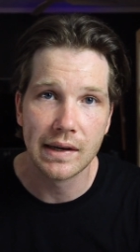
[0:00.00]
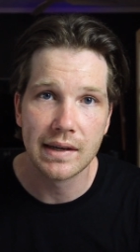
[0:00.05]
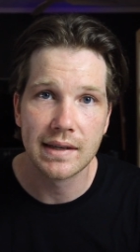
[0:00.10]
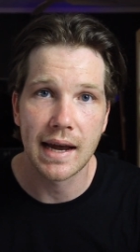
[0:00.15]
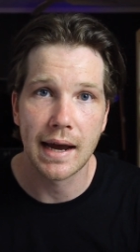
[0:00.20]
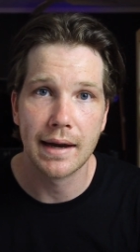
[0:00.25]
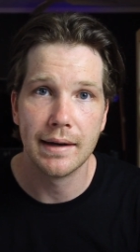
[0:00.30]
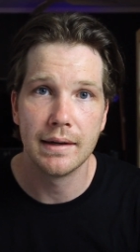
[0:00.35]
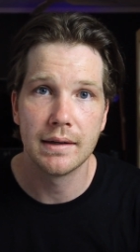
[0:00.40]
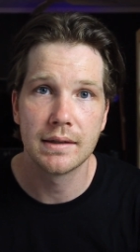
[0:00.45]

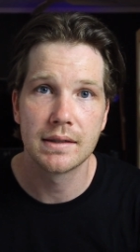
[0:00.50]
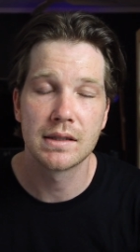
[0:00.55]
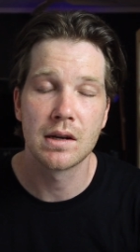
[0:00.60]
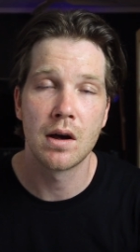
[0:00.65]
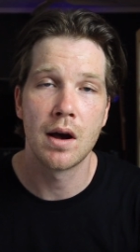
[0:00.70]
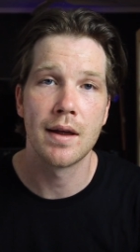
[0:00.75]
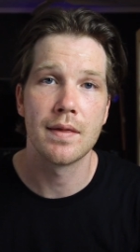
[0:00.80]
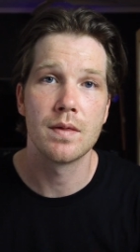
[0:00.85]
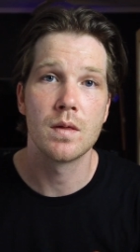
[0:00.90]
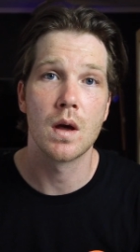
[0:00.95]
dating
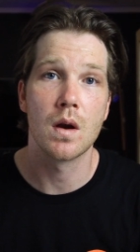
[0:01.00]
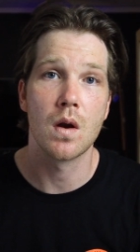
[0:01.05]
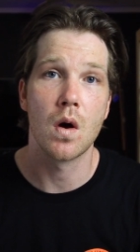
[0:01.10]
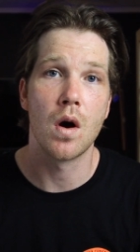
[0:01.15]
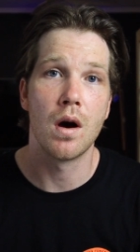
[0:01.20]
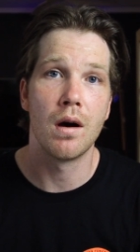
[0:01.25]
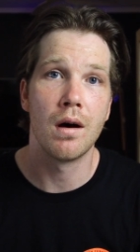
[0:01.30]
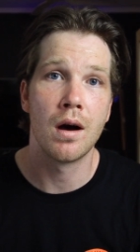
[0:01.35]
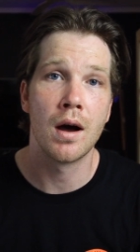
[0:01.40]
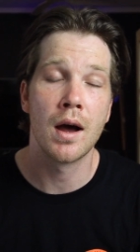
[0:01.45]
site that
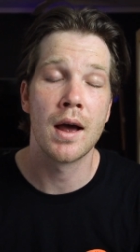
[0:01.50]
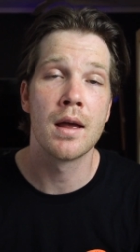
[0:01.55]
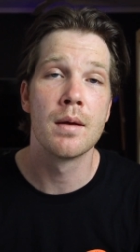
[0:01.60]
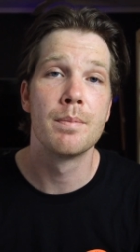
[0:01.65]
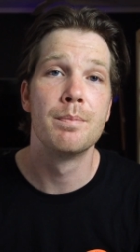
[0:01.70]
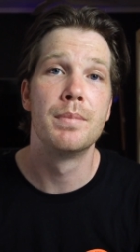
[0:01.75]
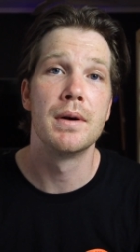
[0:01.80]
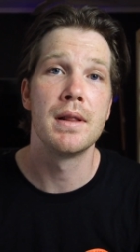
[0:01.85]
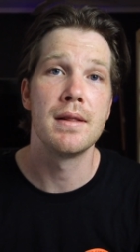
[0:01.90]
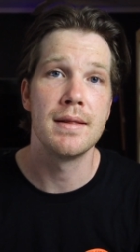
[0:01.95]
I
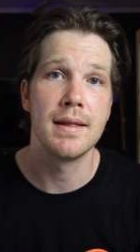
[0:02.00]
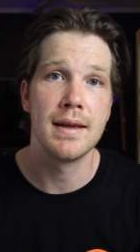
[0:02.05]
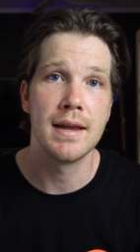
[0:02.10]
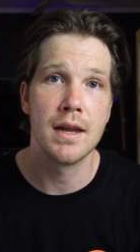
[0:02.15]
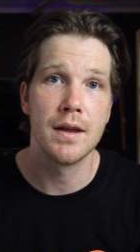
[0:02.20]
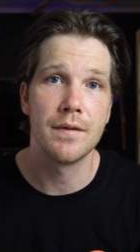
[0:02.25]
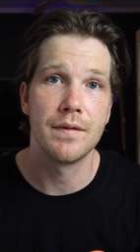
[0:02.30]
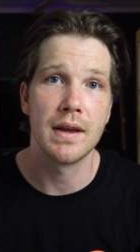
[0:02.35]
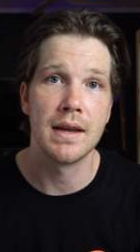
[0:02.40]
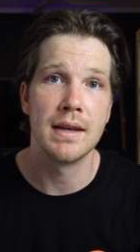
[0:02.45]

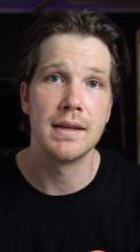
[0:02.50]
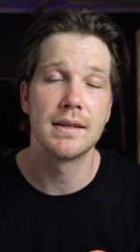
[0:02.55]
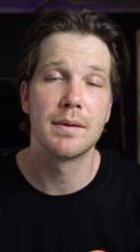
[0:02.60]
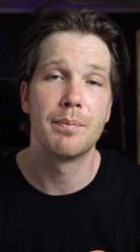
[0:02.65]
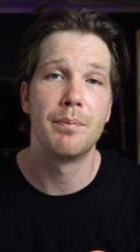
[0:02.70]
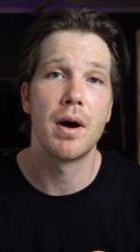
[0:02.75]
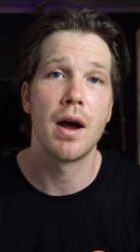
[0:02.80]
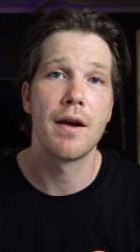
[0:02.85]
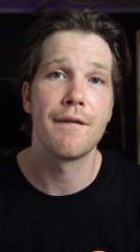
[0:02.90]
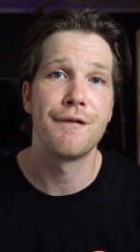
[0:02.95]
believe is
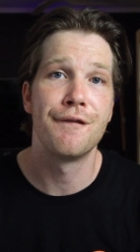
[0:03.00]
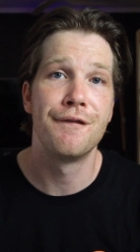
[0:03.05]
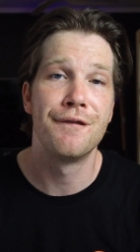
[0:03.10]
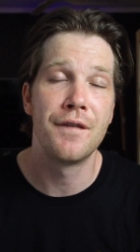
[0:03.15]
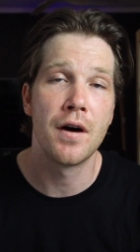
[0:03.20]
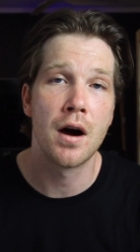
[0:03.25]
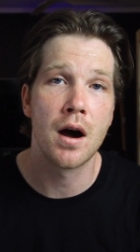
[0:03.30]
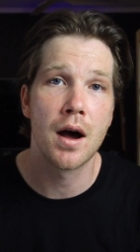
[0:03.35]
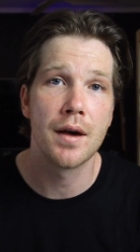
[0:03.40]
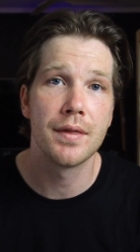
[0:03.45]
by
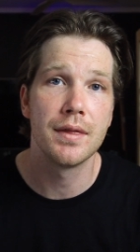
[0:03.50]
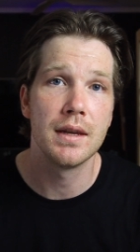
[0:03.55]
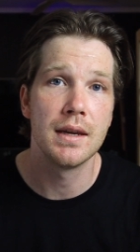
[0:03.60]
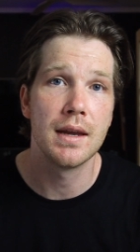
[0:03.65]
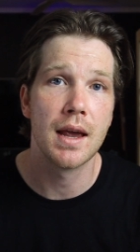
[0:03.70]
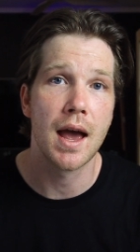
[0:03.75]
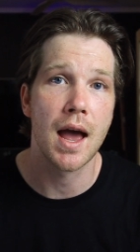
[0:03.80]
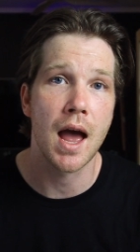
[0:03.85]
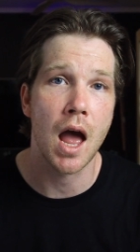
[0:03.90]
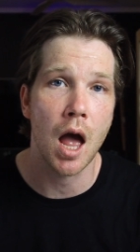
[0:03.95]
far
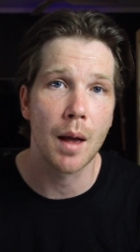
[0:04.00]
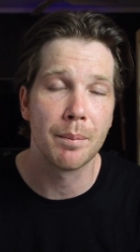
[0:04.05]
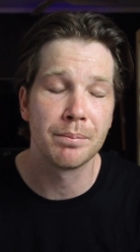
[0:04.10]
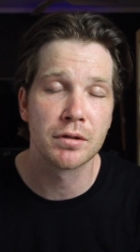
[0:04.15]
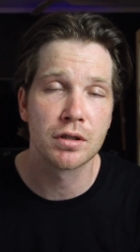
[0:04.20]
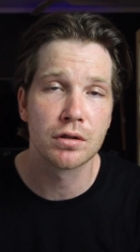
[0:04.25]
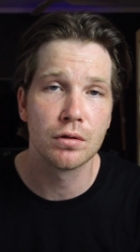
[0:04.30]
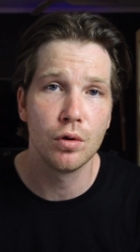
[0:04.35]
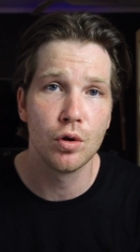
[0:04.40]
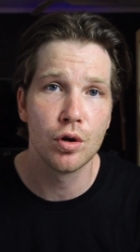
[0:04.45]
the
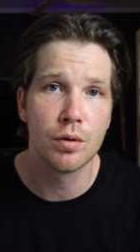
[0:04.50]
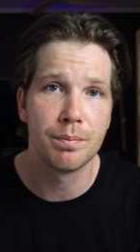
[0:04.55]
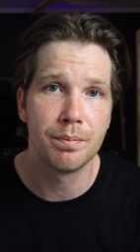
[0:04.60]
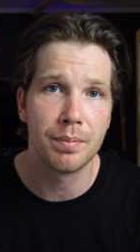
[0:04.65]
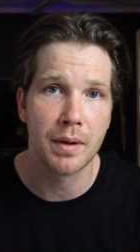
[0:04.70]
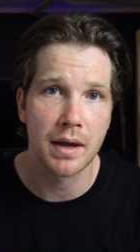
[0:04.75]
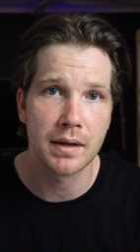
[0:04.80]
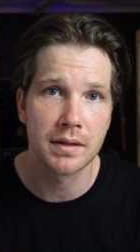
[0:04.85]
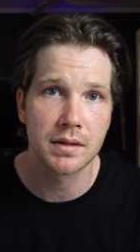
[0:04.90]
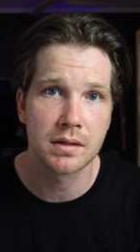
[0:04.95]
absolute
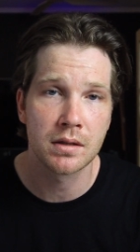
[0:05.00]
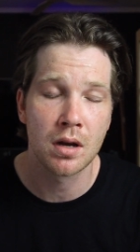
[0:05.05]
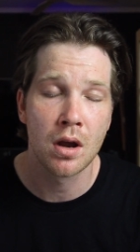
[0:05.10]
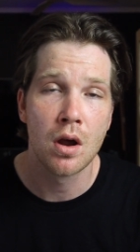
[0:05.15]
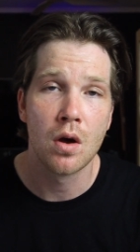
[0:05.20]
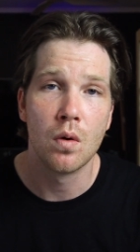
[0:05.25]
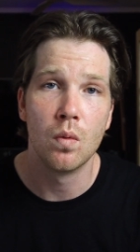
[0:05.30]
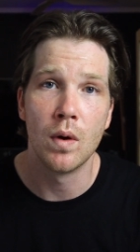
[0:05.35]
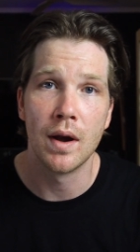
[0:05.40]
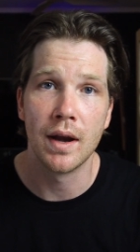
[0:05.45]
best
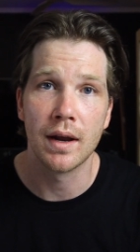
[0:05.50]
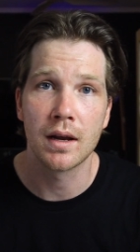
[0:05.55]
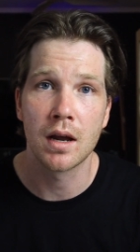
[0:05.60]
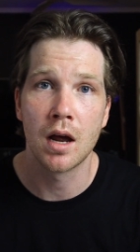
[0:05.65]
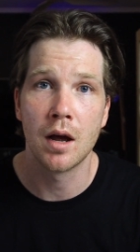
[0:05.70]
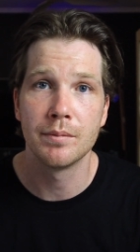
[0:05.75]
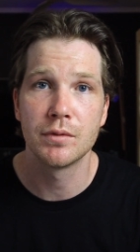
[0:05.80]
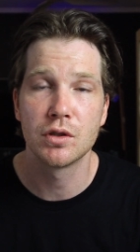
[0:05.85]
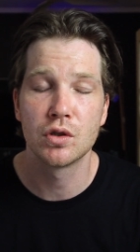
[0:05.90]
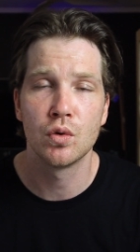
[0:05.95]
when it
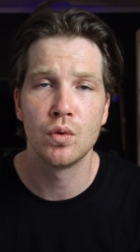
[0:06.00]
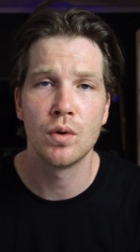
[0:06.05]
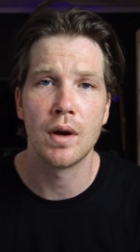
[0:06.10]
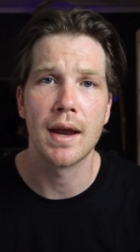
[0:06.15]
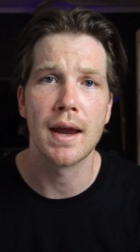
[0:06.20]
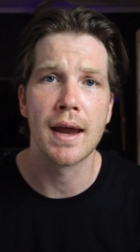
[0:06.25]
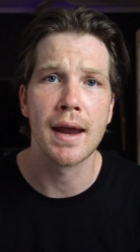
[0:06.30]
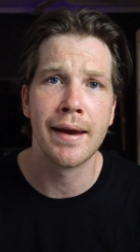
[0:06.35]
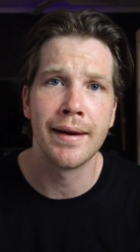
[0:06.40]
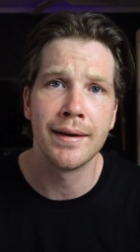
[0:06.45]
comes to
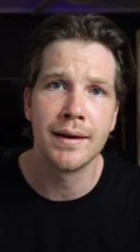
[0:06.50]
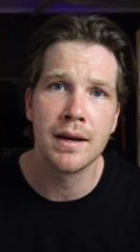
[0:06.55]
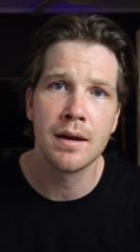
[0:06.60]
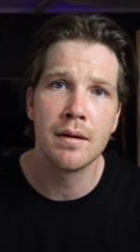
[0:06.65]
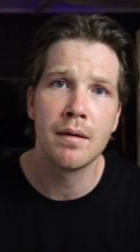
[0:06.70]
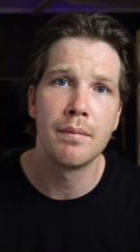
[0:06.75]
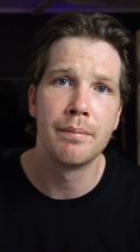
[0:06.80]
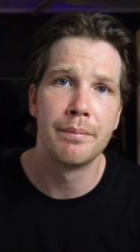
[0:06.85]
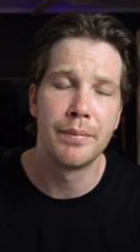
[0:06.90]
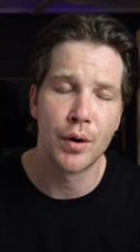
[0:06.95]

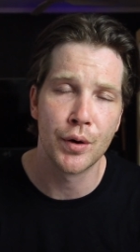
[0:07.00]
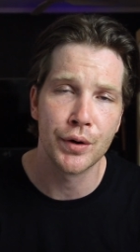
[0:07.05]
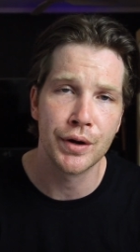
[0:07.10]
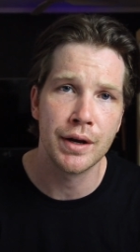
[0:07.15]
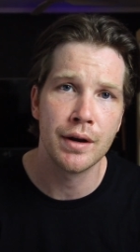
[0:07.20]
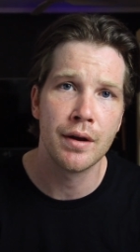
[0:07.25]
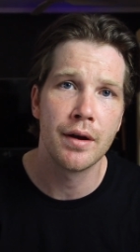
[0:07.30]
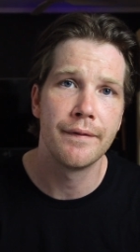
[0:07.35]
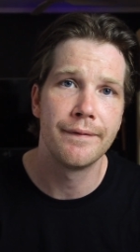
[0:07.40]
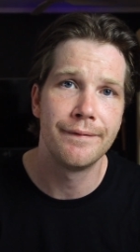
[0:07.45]

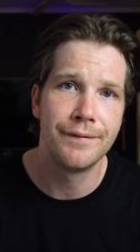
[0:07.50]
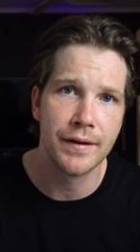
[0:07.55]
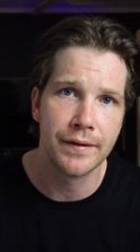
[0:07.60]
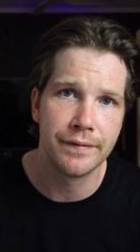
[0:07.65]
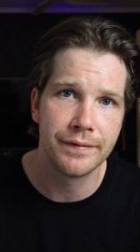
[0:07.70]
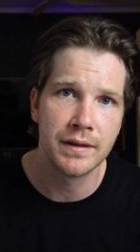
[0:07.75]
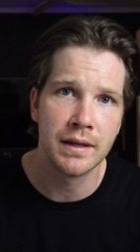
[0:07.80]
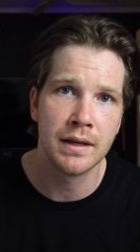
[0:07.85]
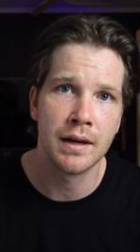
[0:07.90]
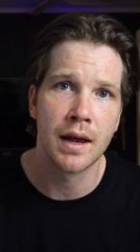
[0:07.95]
anybody
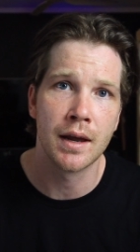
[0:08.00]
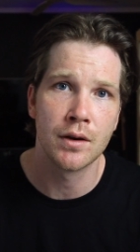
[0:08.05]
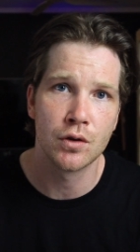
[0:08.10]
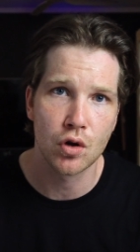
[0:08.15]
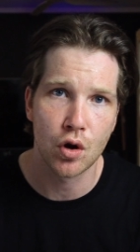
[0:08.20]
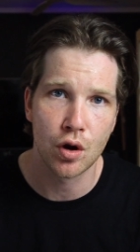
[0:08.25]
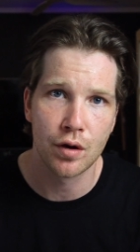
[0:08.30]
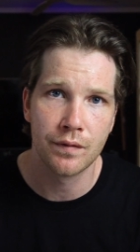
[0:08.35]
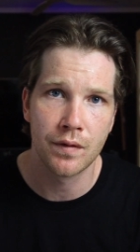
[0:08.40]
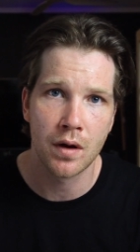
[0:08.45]
50 and
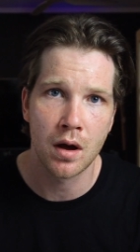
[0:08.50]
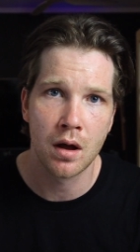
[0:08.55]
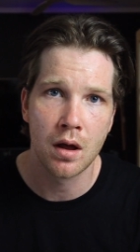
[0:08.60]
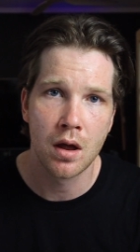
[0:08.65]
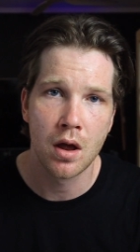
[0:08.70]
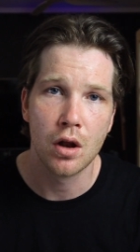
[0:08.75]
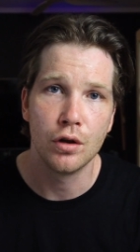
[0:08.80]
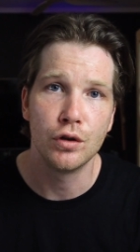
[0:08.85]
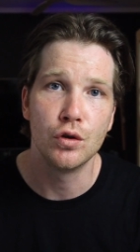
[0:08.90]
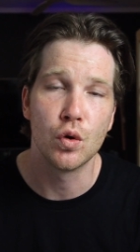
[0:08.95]
over
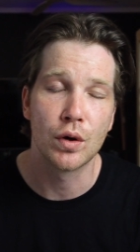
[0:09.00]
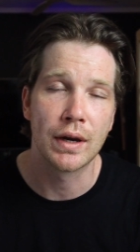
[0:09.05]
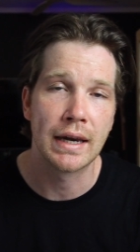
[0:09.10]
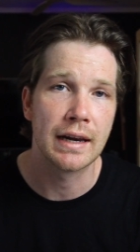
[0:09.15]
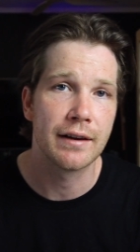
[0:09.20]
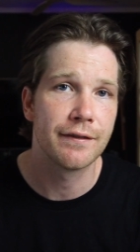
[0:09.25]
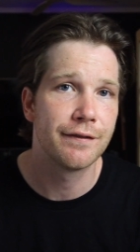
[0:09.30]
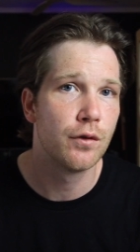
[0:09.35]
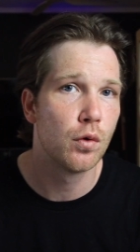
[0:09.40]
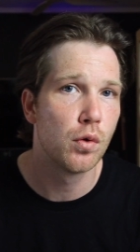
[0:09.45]

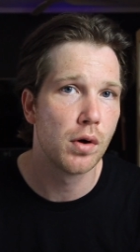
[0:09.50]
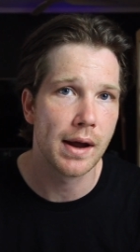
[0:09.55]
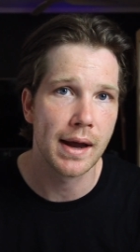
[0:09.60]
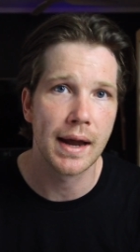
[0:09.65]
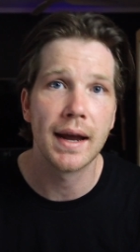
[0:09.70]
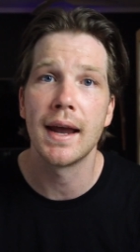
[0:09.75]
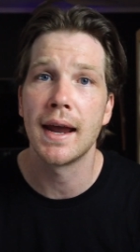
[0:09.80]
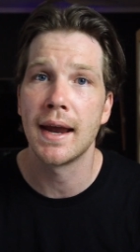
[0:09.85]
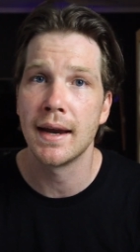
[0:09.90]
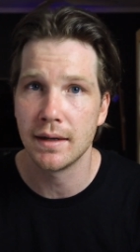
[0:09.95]
looking for
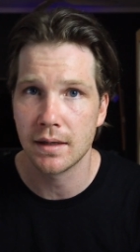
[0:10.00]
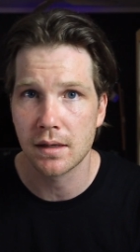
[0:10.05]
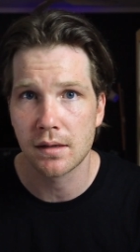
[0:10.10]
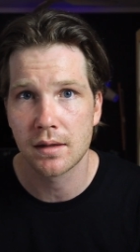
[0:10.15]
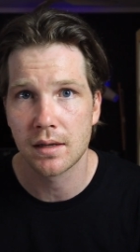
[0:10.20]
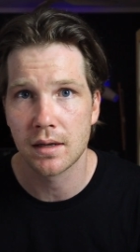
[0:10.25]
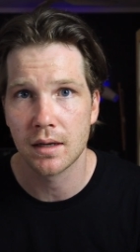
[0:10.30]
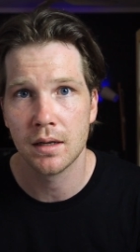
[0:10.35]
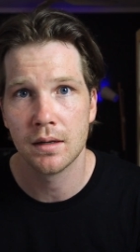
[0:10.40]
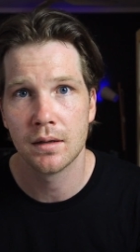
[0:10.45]

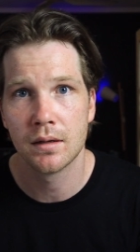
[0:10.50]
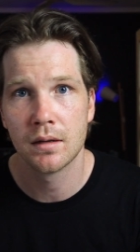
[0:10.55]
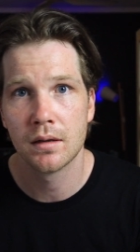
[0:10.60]
anything,